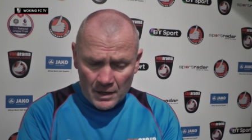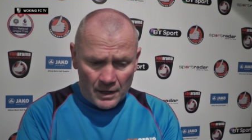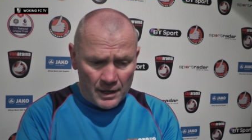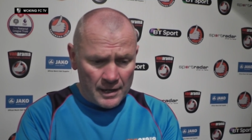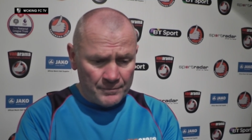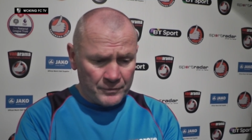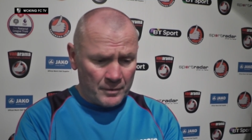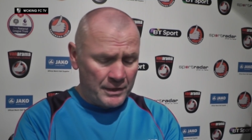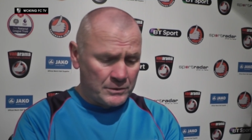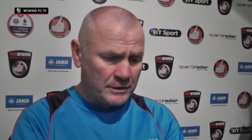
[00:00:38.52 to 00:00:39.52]
Um,
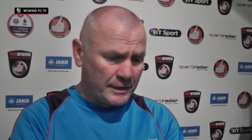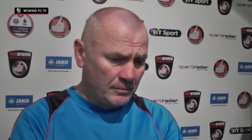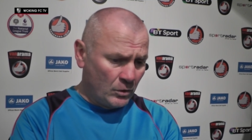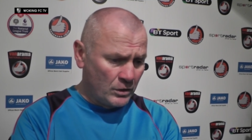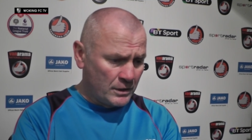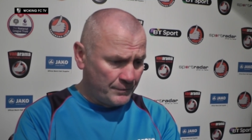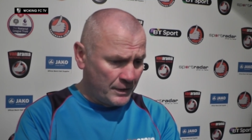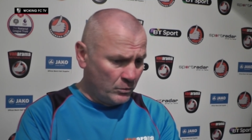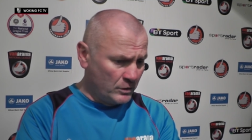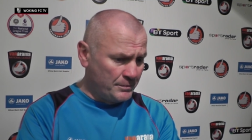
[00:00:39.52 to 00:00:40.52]
the place was like a morgue,
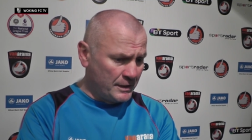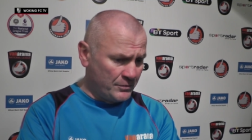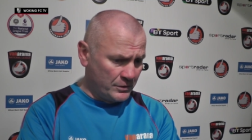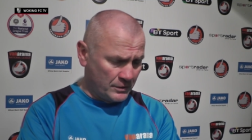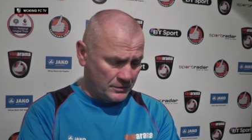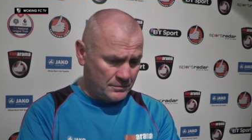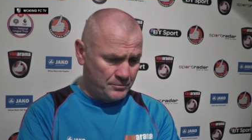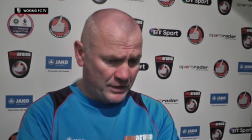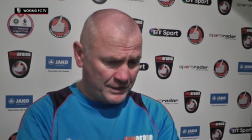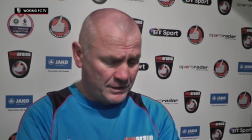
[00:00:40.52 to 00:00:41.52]
and it would be if we're
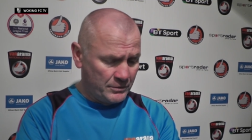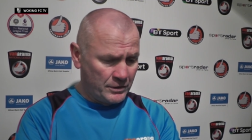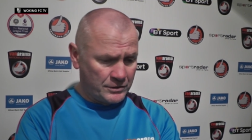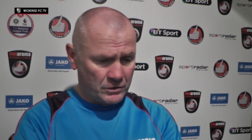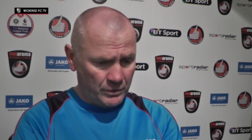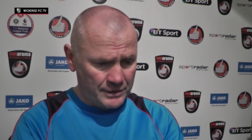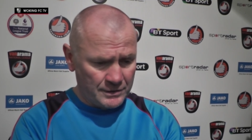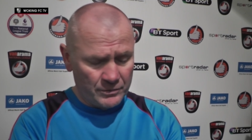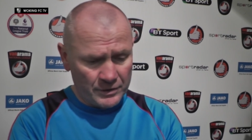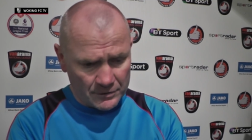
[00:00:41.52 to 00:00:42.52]
not pressing and we're not
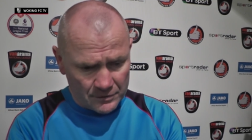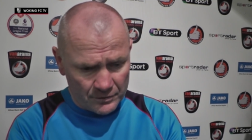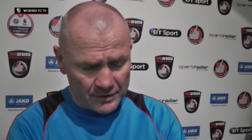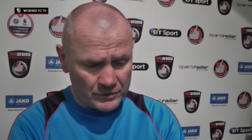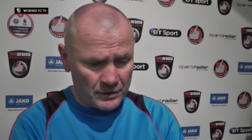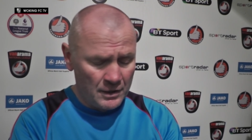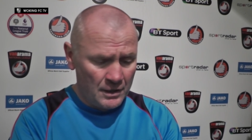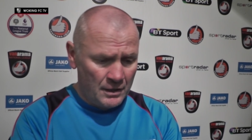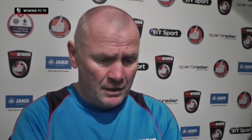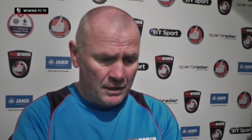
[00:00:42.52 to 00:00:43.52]
squeezing and we're not doing it. So
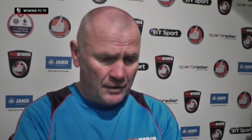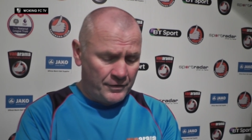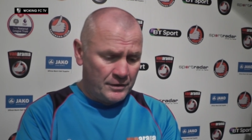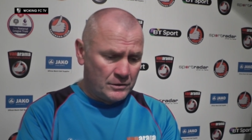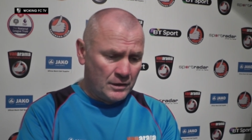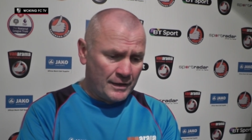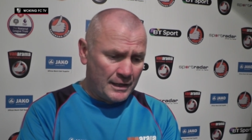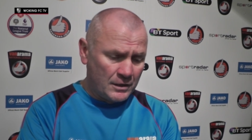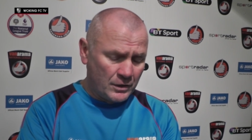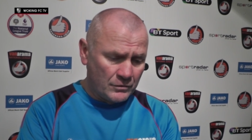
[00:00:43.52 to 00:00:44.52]
I feel as though
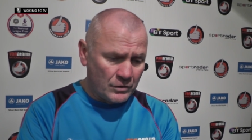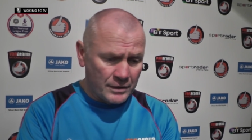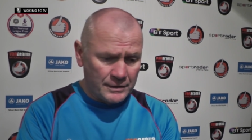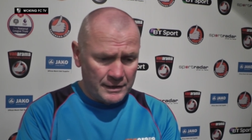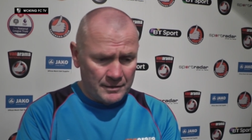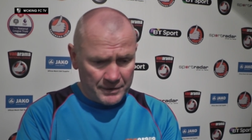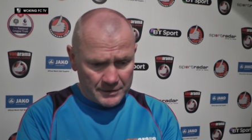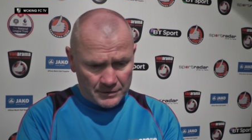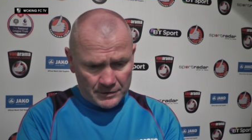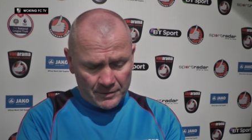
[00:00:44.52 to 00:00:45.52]
I got it wrong today a
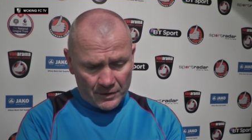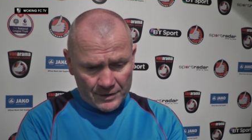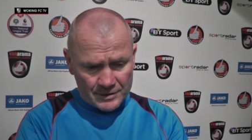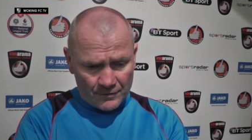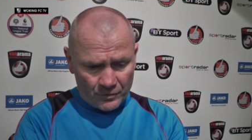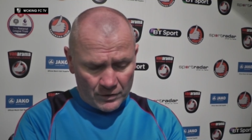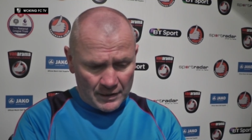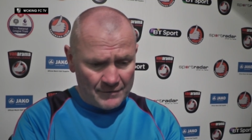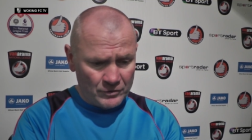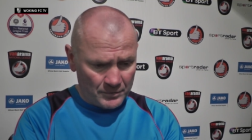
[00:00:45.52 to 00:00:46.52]
bit, to be honest. I thought it
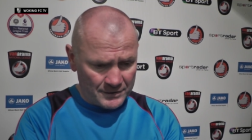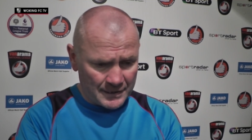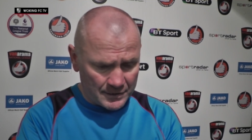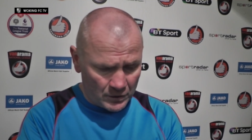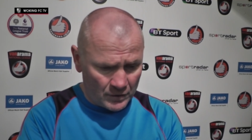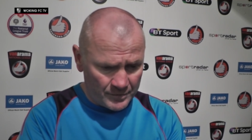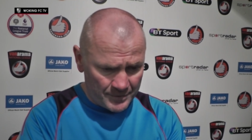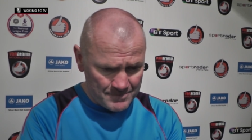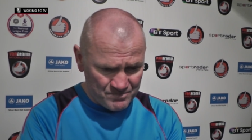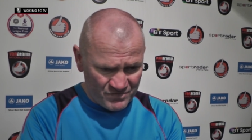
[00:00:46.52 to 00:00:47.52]
livened up the second half a
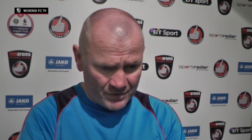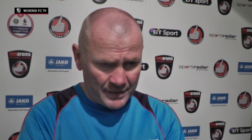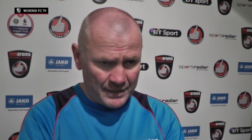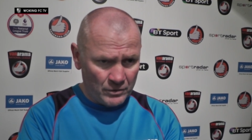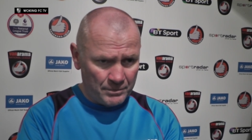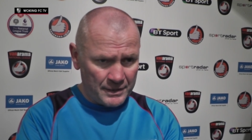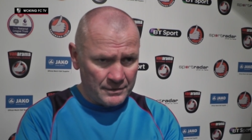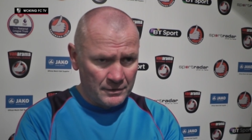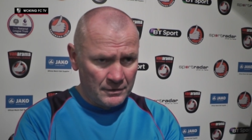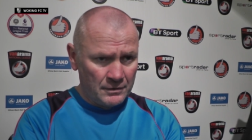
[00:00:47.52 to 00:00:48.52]
bit and ended up
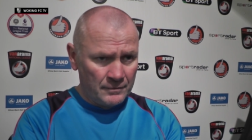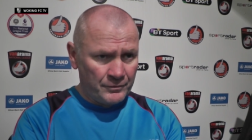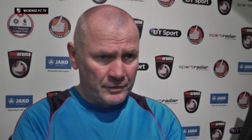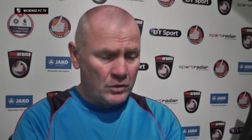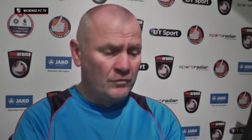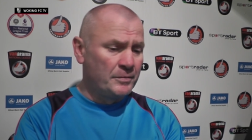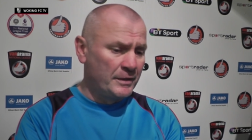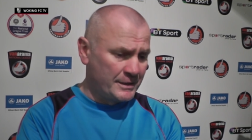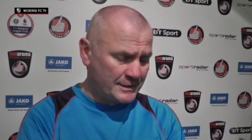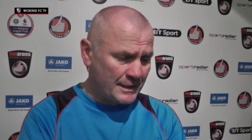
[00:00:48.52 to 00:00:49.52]
being
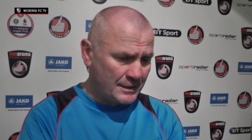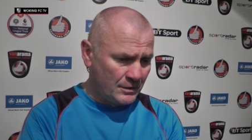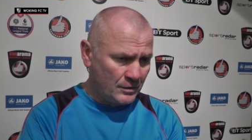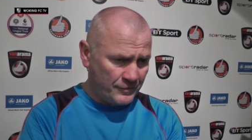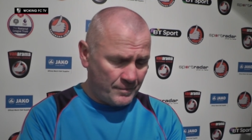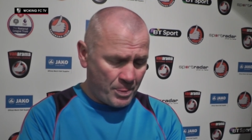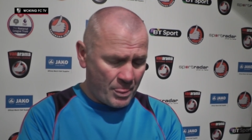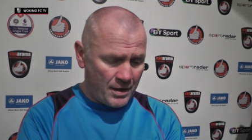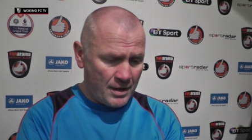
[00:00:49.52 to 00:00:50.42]
comfortable in the second half.